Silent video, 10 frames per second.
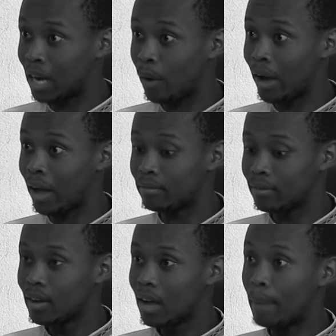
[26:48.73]
Now I'm
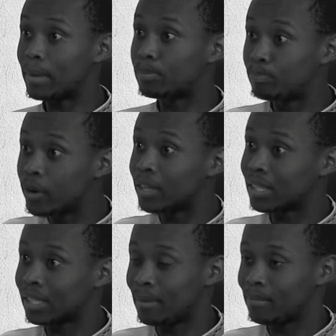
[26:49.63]

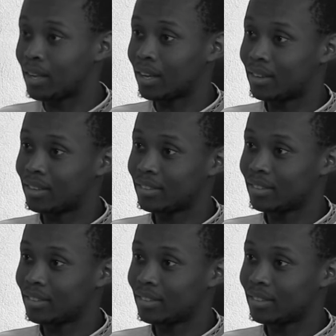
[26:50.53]
experiencing something.